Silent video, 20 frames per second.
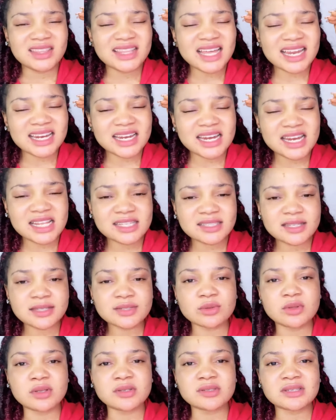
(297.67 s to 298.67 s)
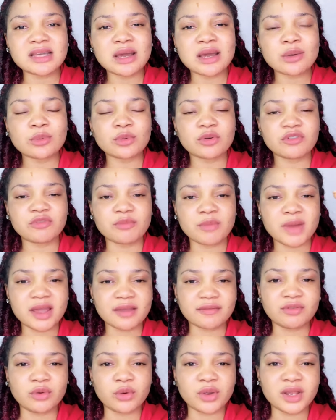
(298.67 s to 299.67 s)
that listens to the sound of my
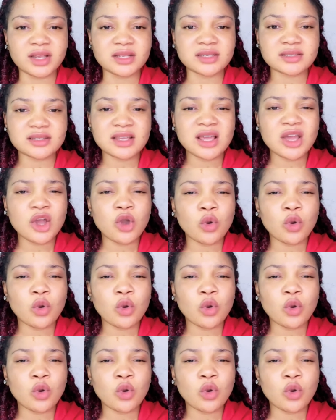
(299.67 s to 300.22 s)
voice.